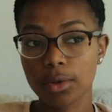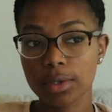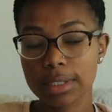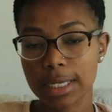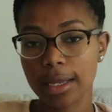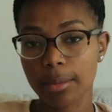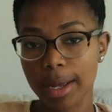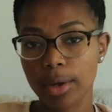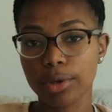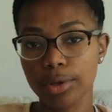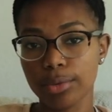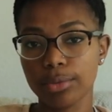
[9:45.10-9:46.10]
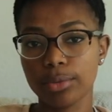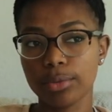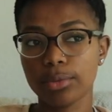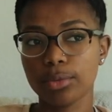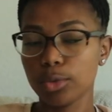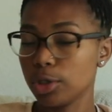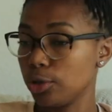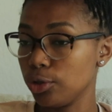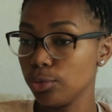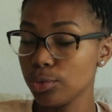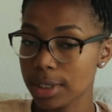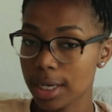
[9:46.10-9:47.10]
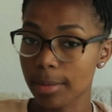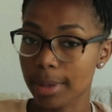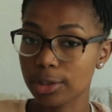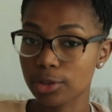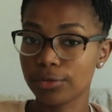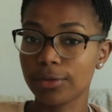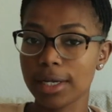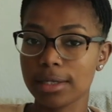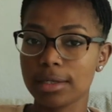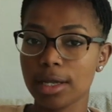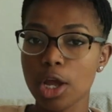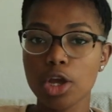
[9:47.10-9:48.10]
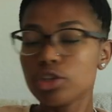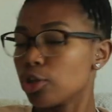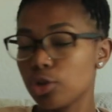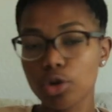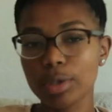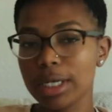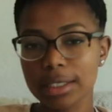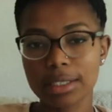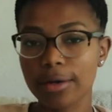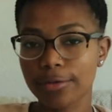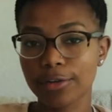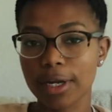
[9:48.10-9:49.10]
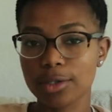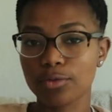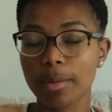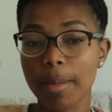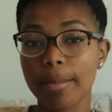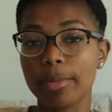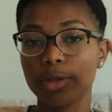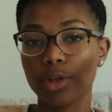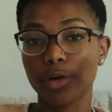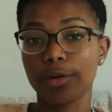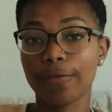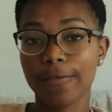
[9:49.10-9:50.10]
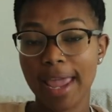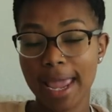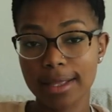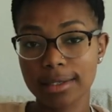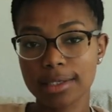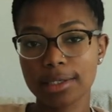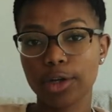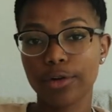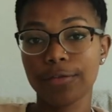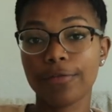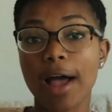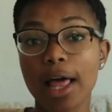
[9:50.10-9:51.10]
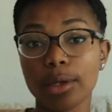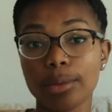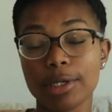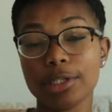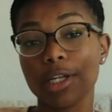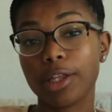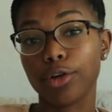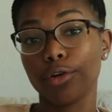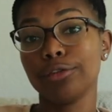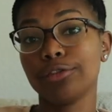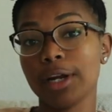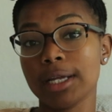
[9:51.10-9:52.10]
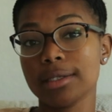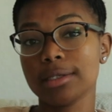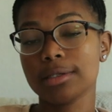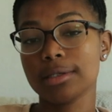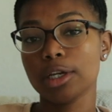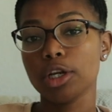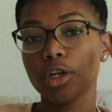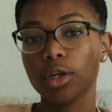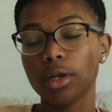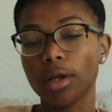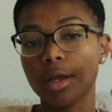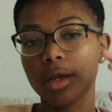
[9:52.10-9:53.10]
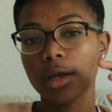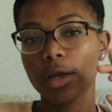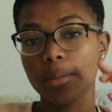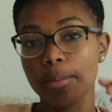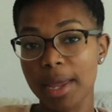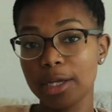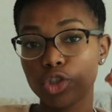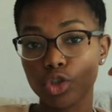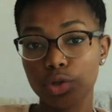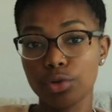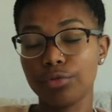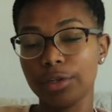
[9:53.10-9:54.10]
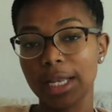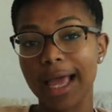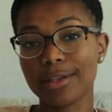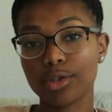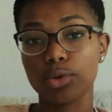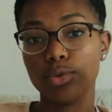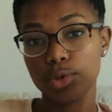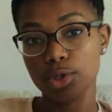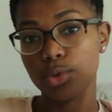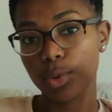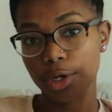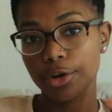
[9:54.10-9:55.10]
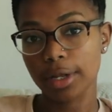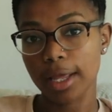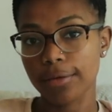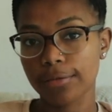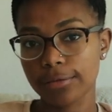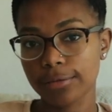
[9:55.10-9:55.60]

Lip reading: say about you? What do you say about your friends? So you don't need a ton of friends. Remember, there are fans, there are followers, and there are friends. Make sure you realize who's who in your life.